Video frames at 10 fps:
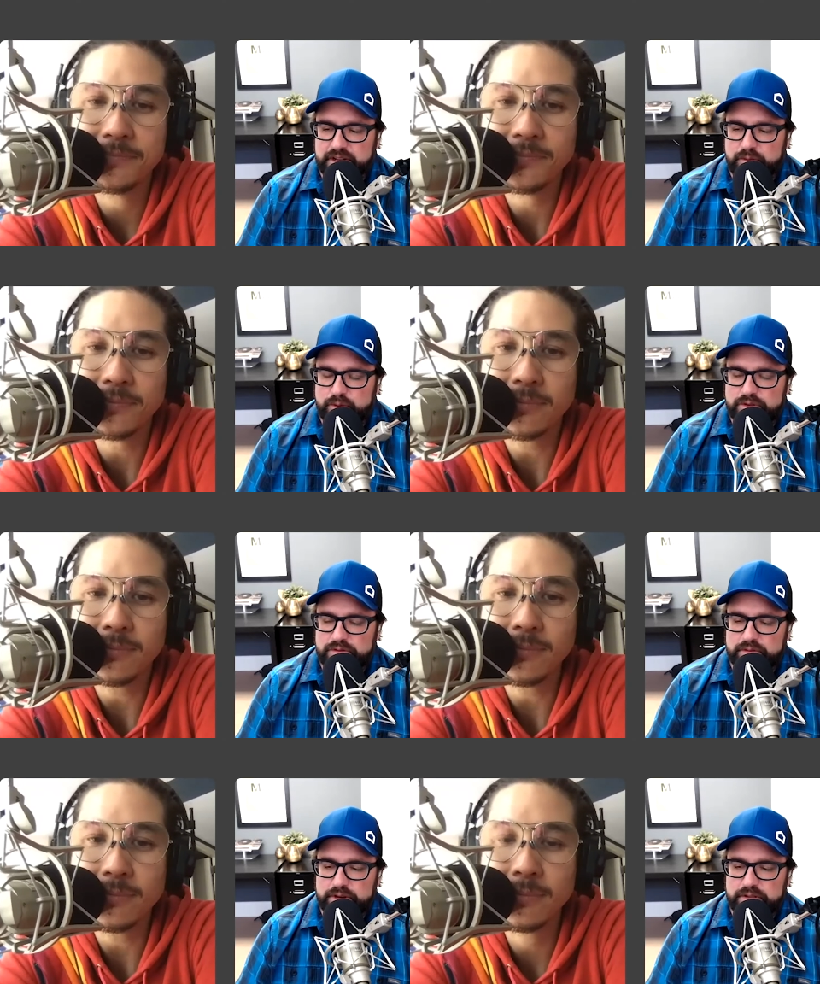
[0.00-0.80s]
Speaker 1: When you
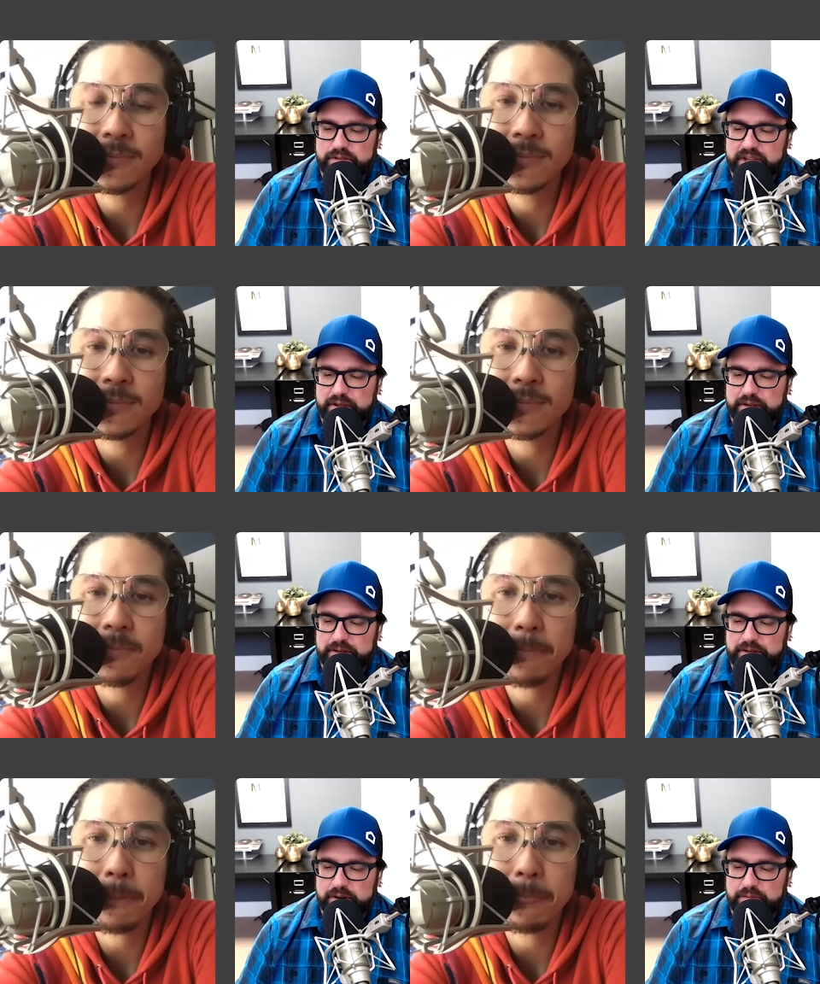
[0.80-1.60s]
th- when you think
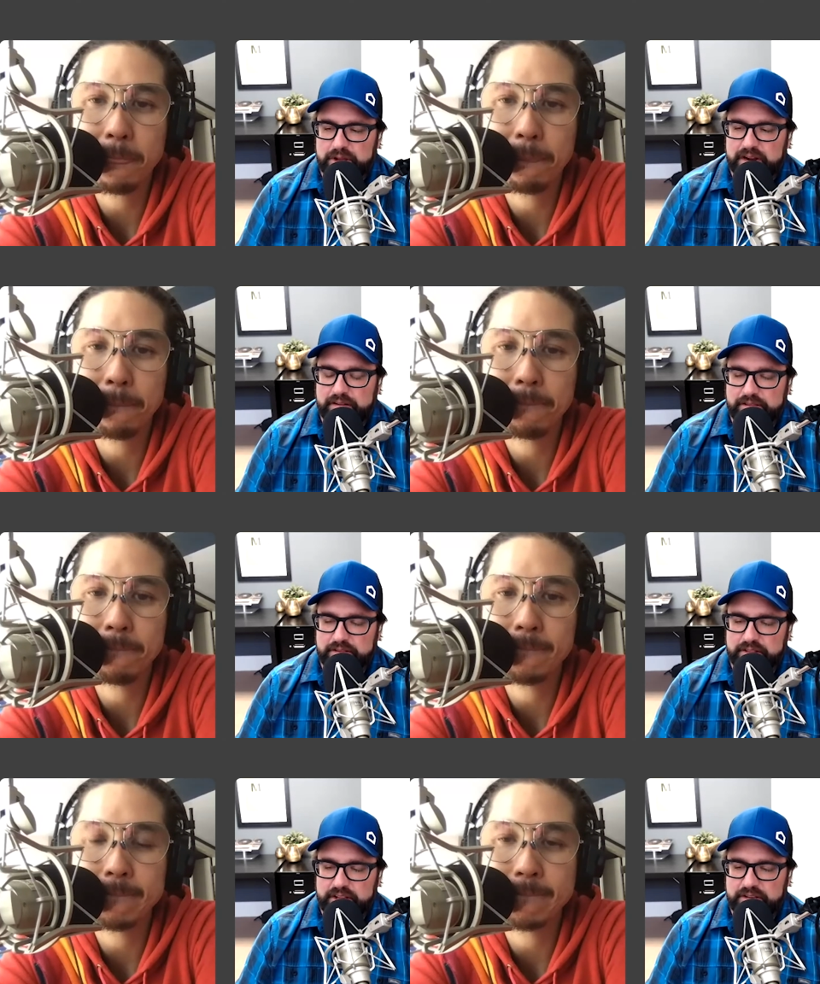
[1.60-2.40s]
you know, back
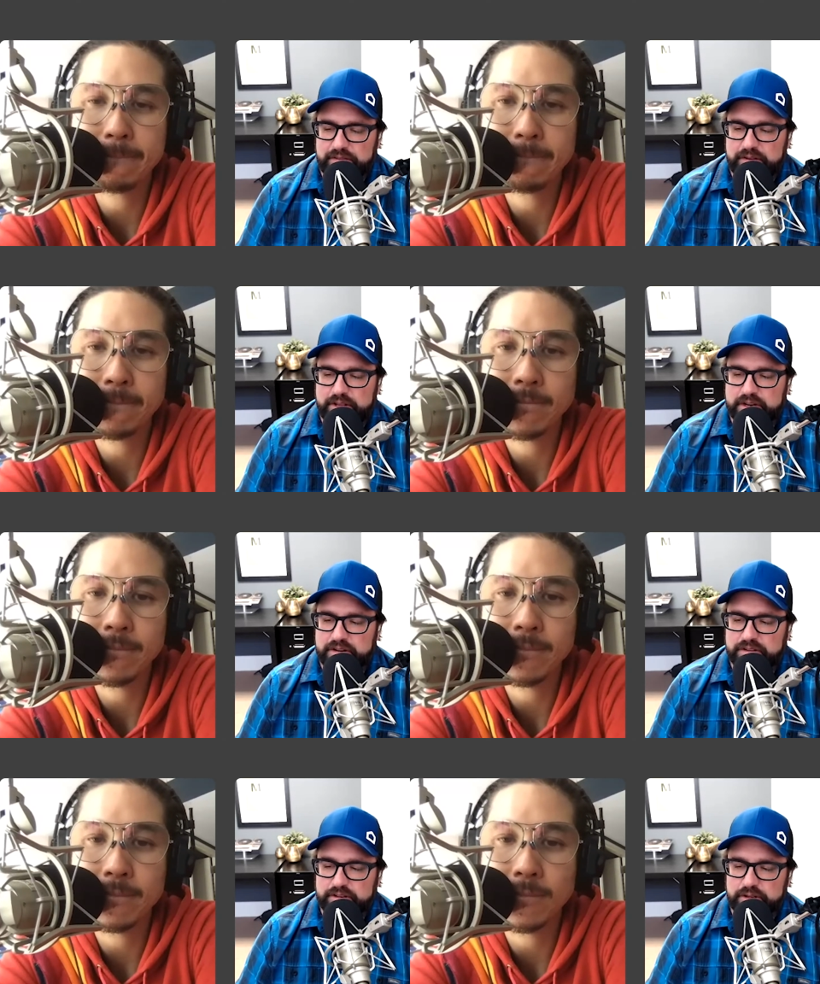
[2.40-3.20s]
to the last few
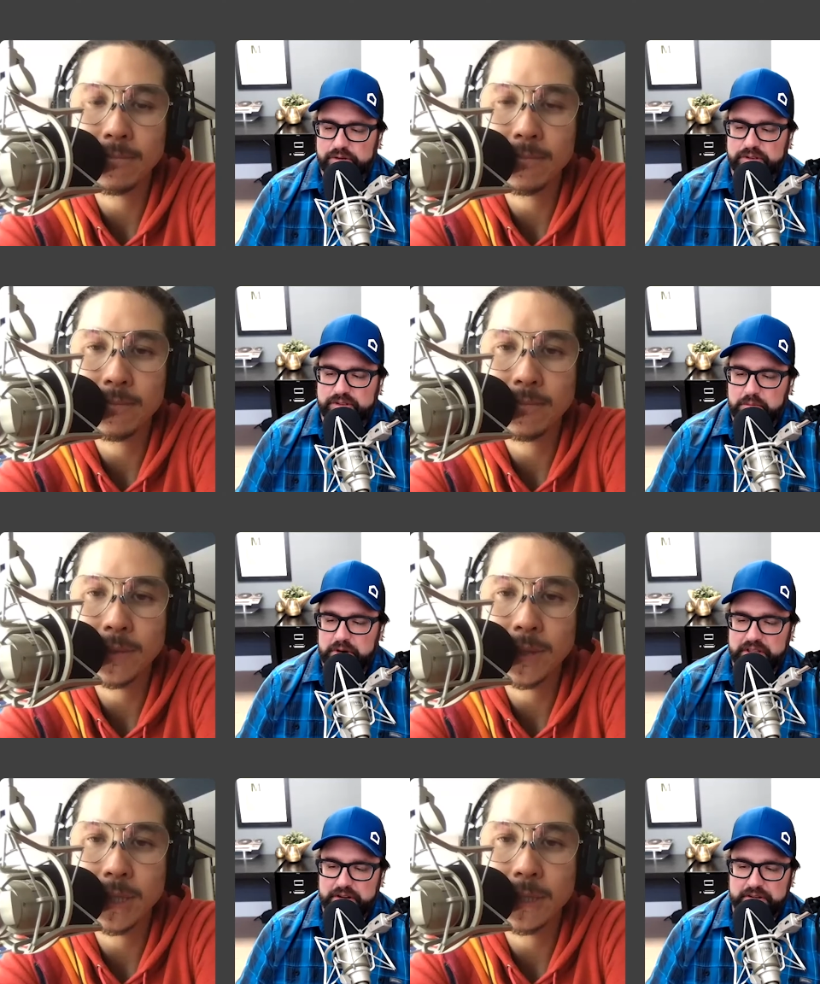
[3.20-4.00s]
years, who is
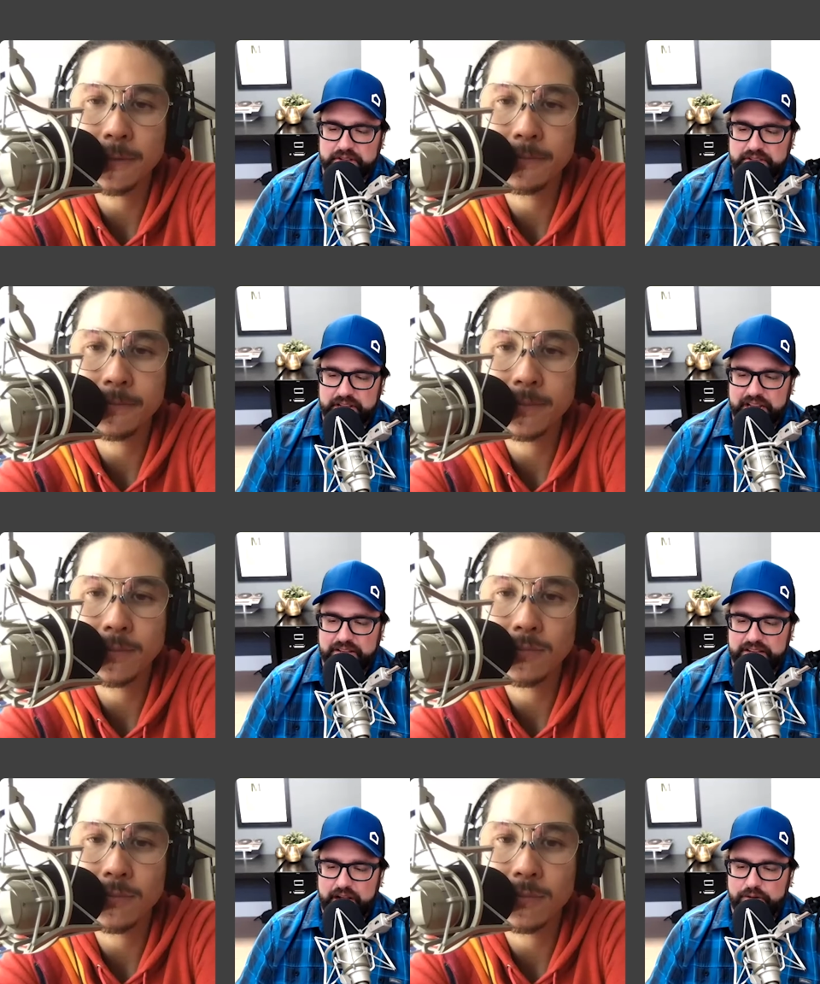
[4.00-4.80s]
somebody that really
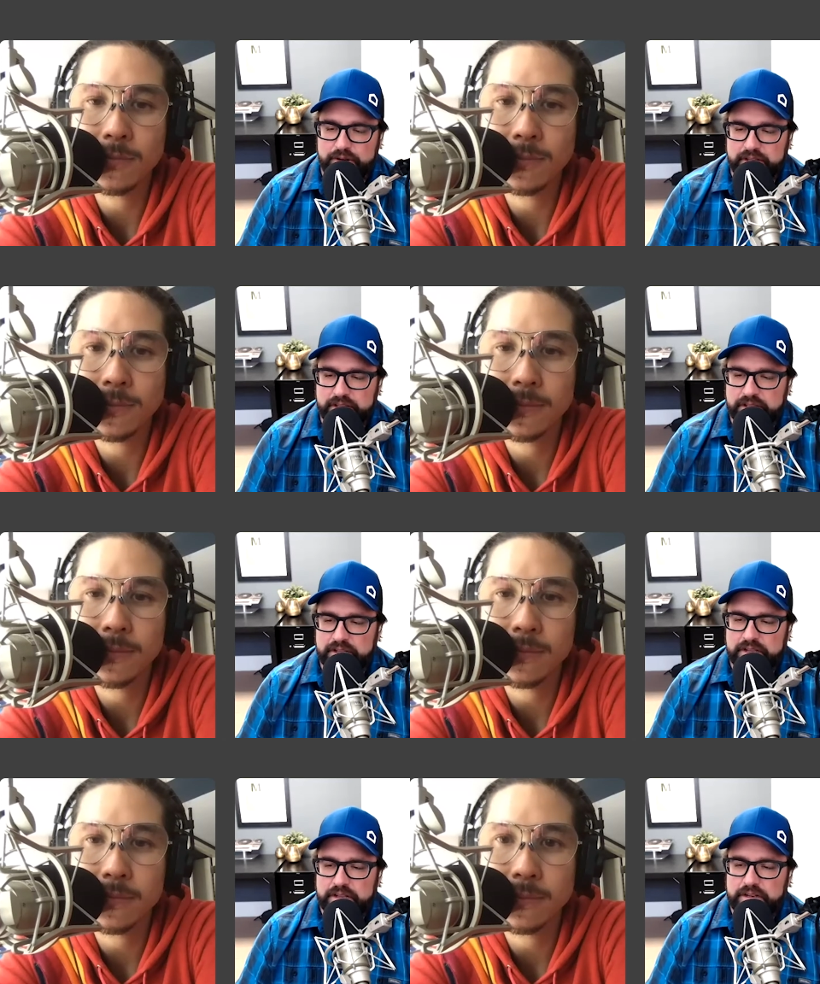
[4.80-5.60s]
stands out
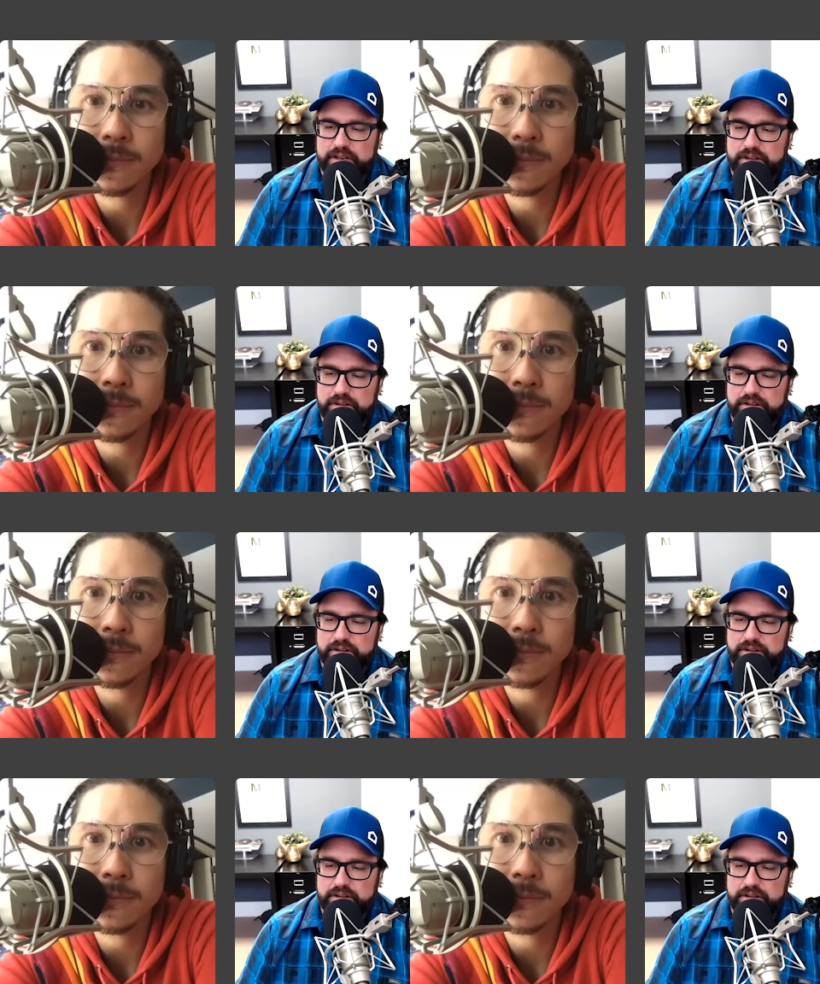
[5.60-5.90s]
to